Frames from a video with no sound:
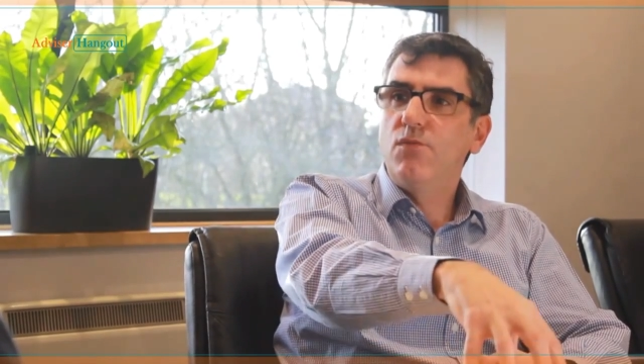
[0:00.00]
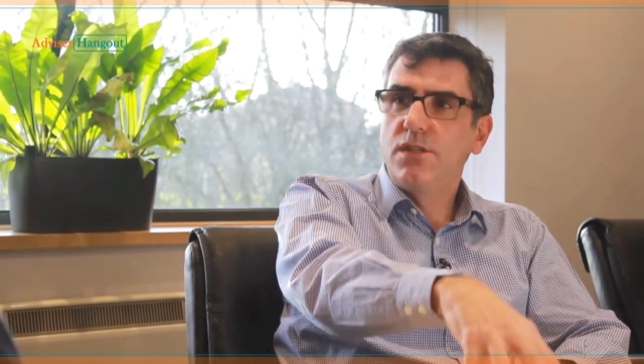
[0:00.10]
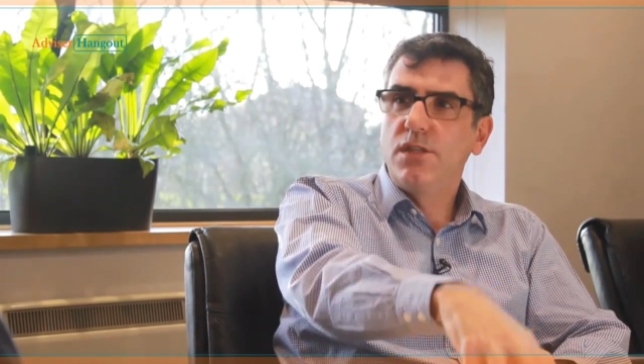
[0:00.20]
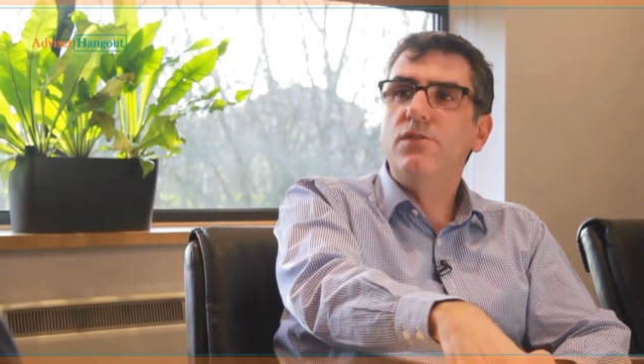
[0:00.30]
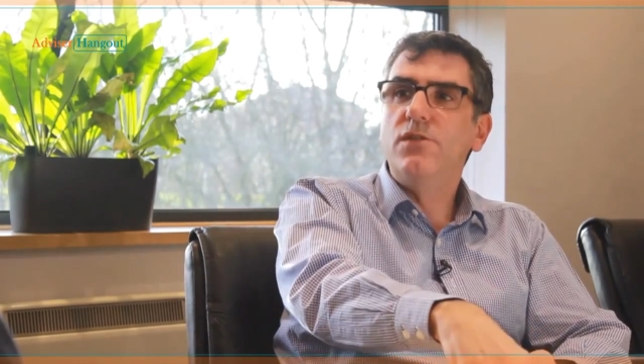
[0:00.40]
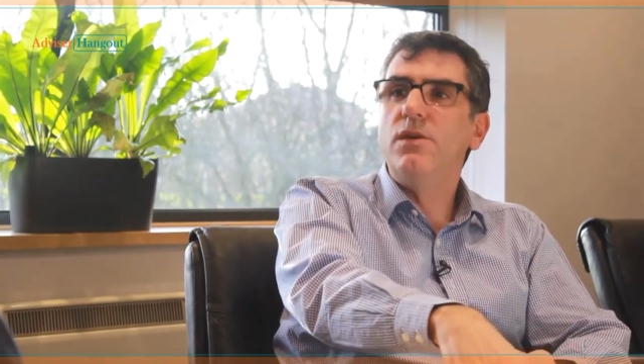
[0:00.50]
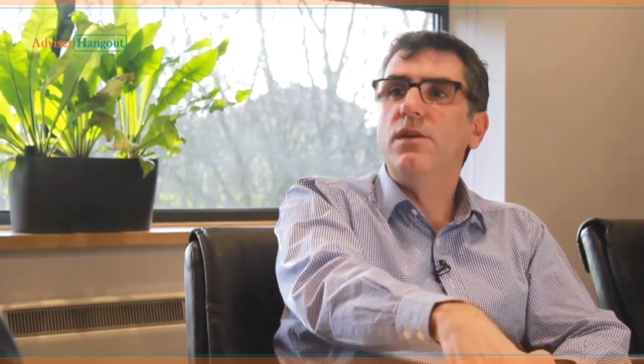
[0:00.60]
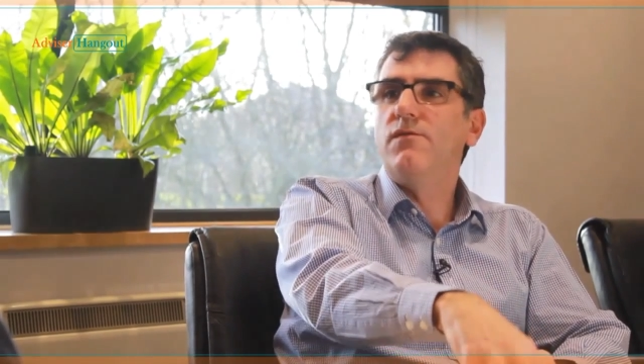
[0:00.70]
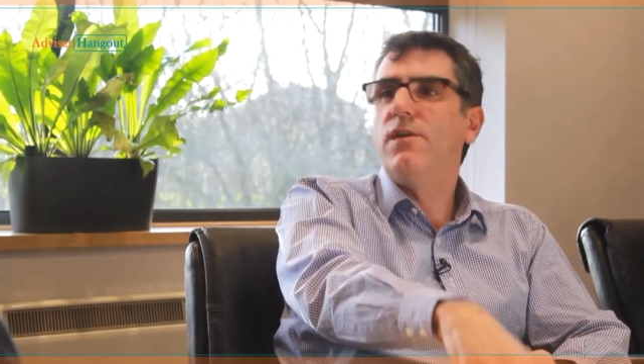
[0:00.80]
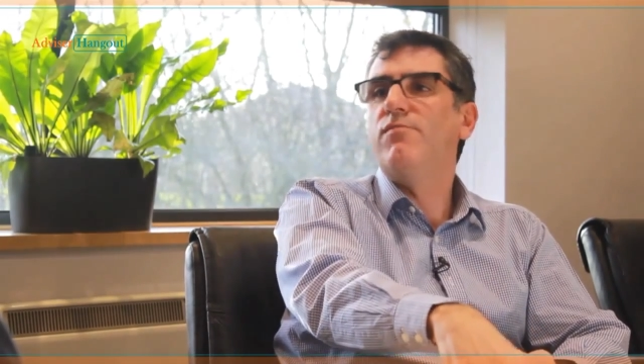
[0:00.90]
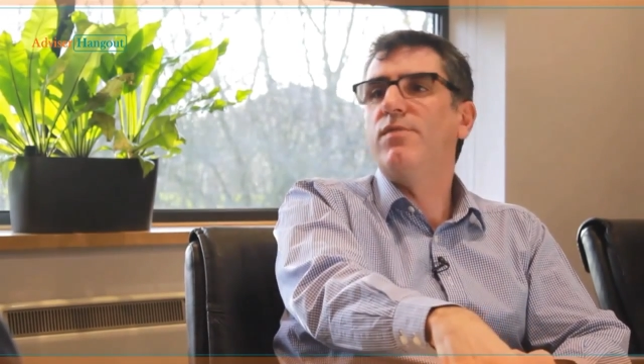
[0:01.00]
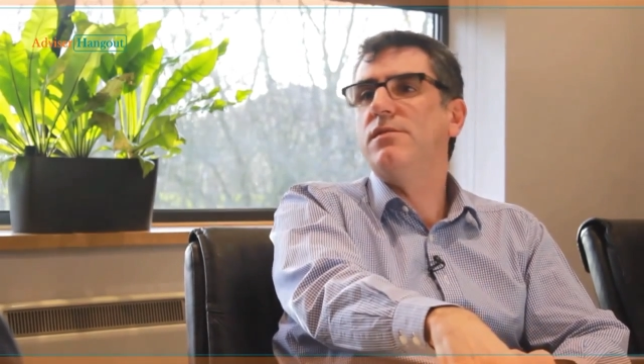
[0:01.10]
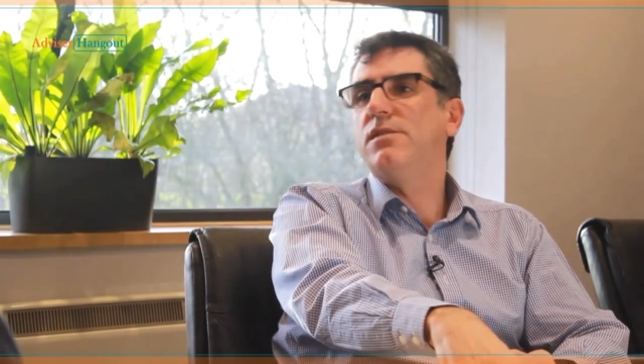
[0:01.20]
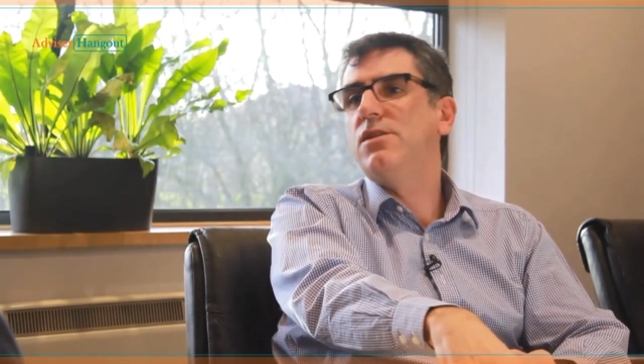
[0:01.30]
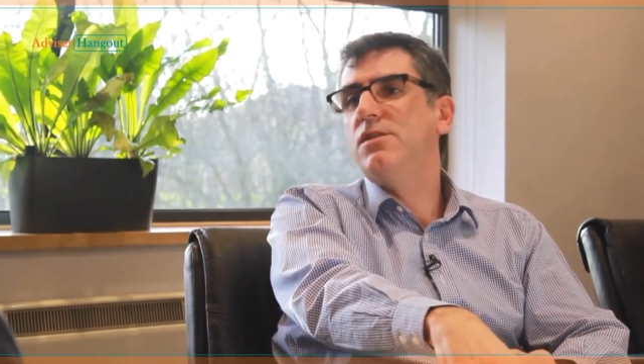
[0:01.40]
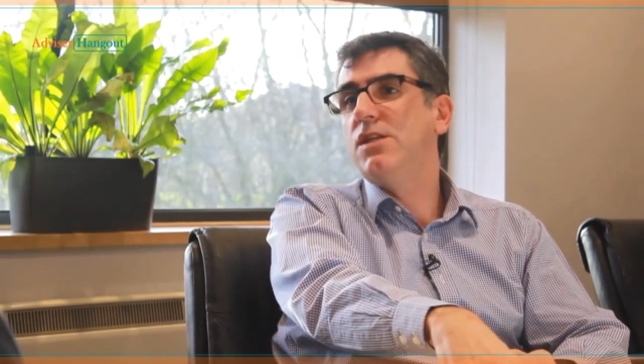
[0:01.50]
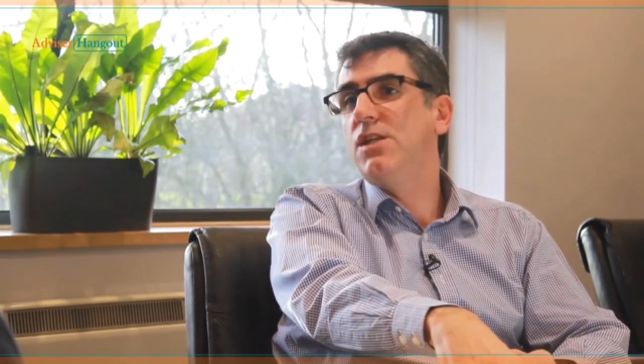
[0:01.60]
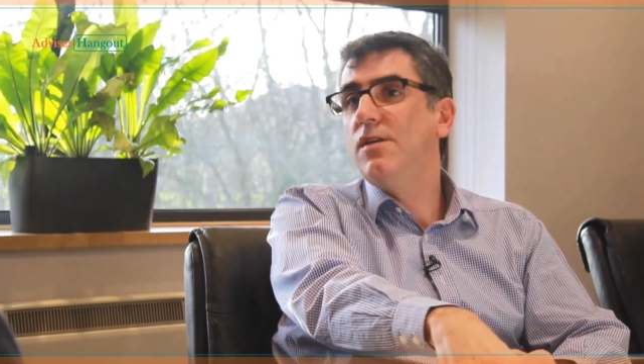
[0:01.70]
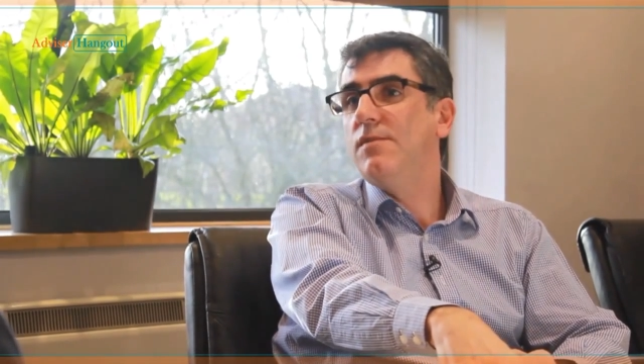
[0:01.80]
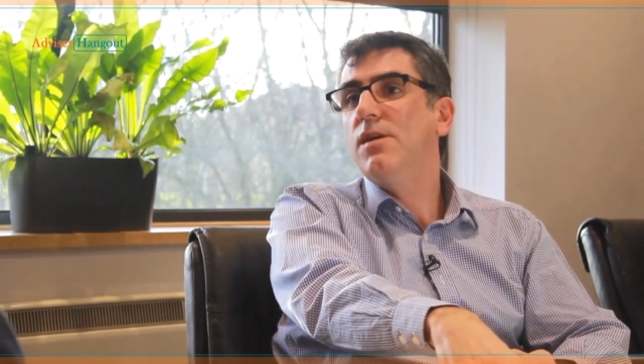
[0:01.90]
we're still doing 5 presentations a
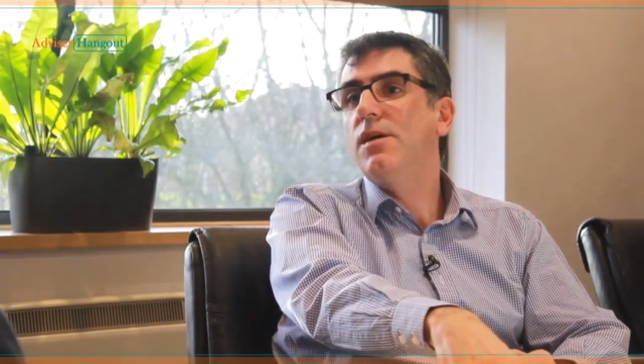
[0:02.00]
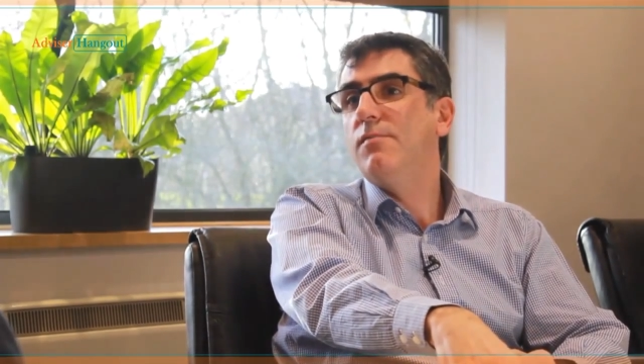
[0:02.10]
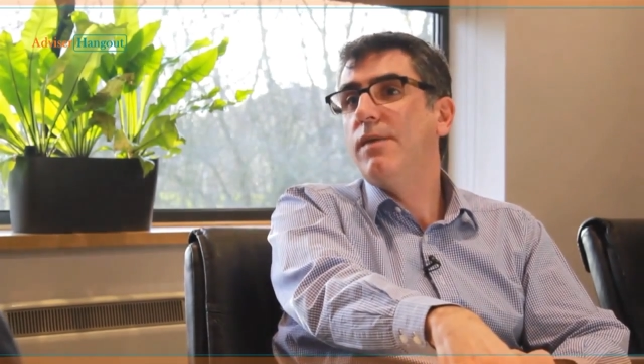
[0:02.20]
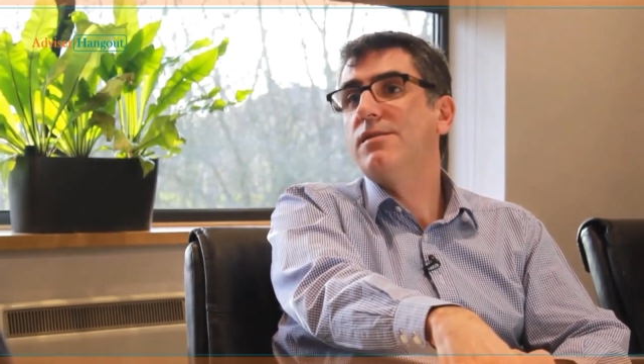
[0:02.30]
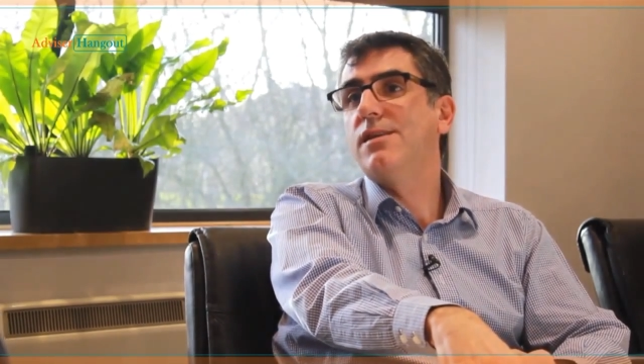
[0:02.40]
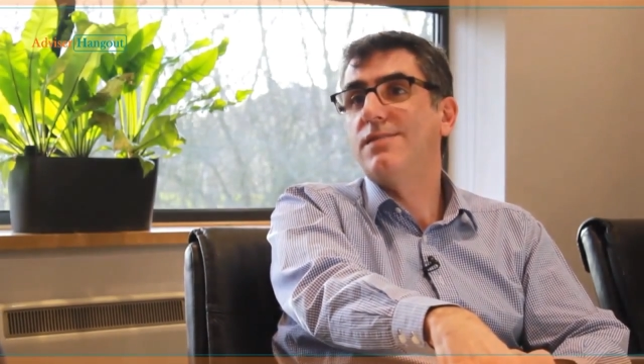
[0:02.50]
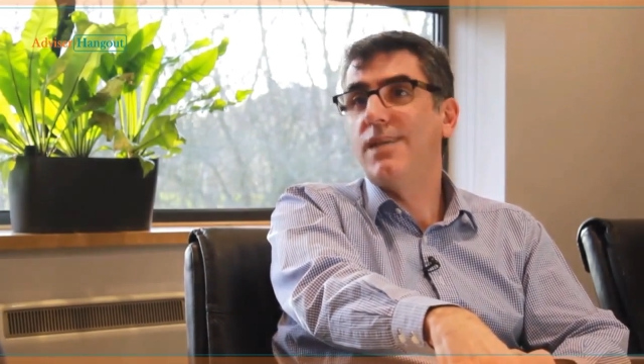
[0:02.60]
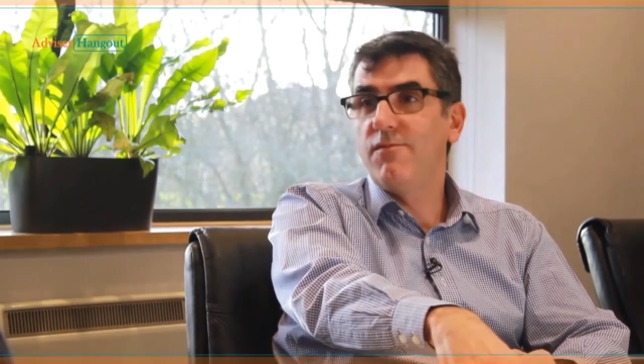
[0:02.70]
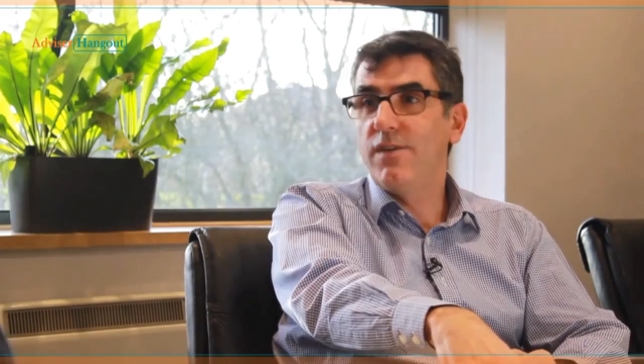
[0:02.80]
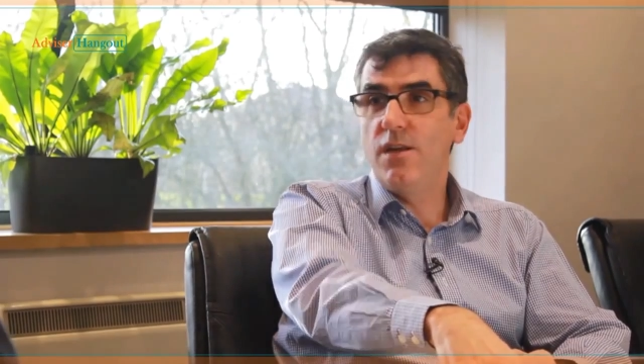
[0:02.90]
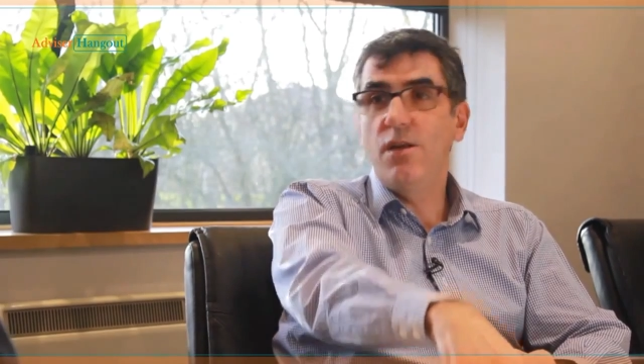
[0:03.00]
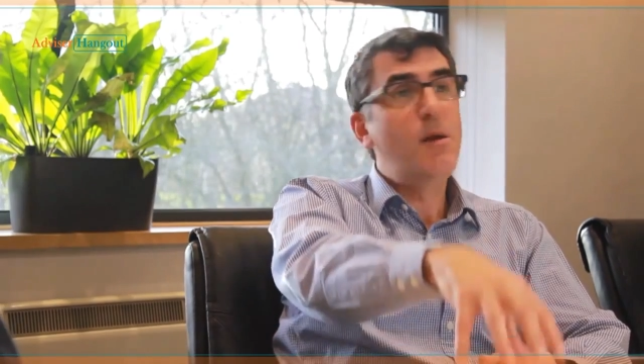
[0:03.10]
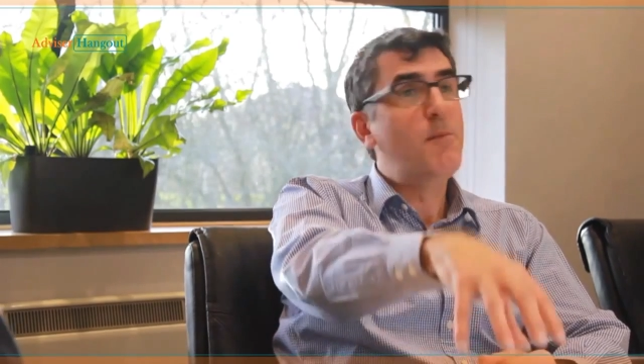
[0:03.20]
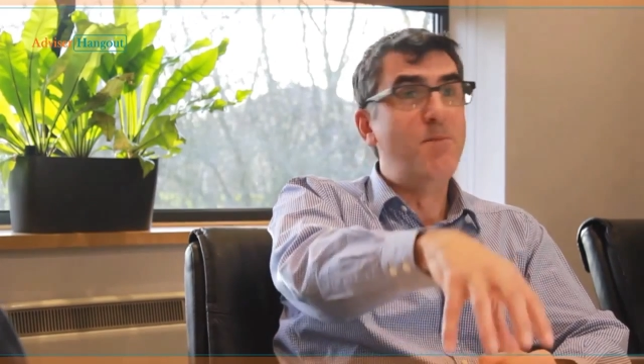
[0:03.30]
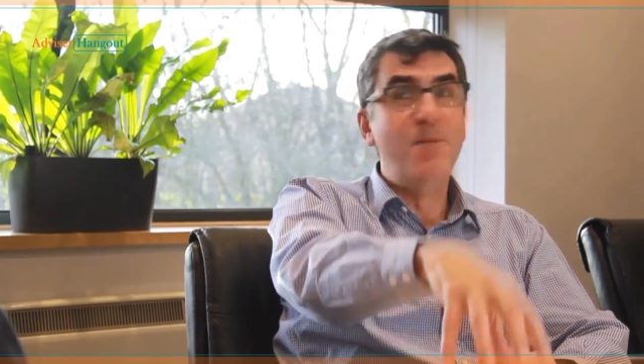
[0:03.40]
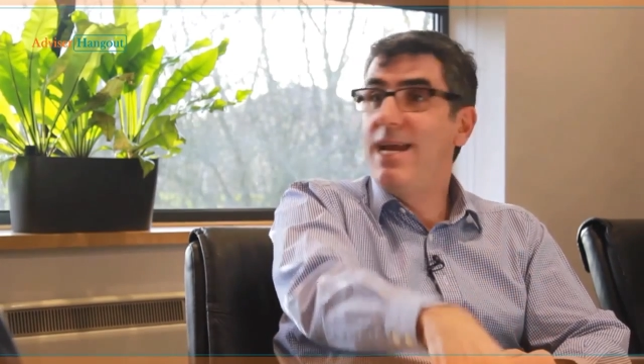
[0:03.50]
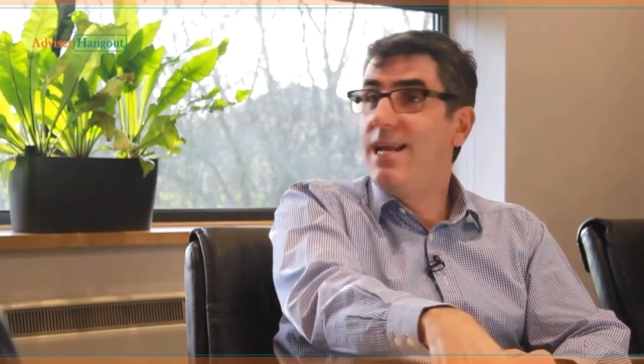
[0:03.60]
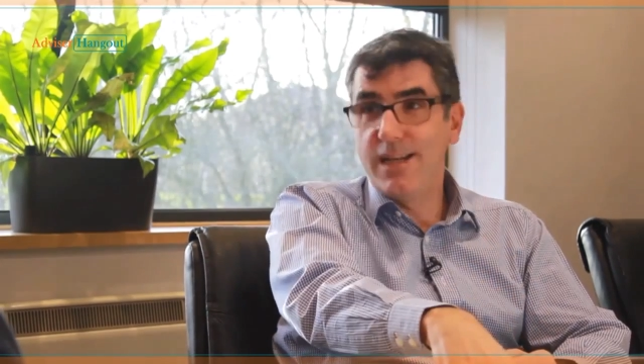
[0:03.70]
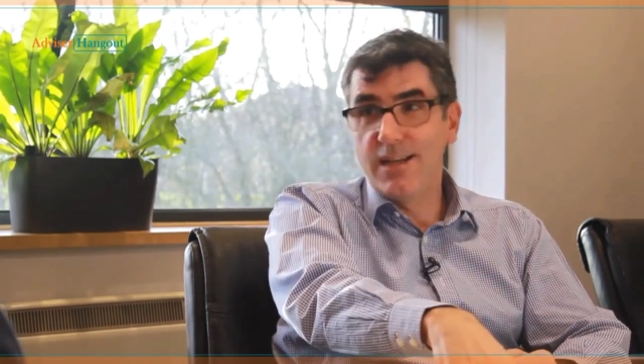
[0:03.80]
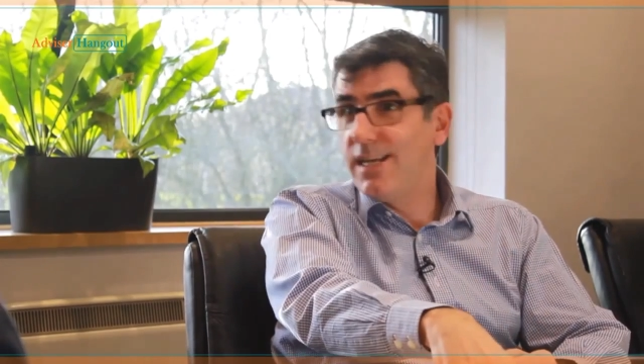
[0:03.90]
year at that same venue,
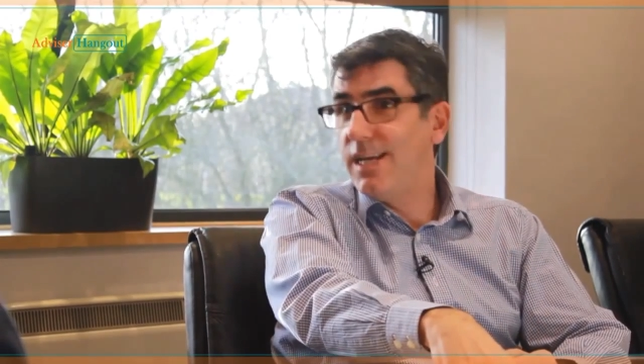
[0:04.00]
mailing the same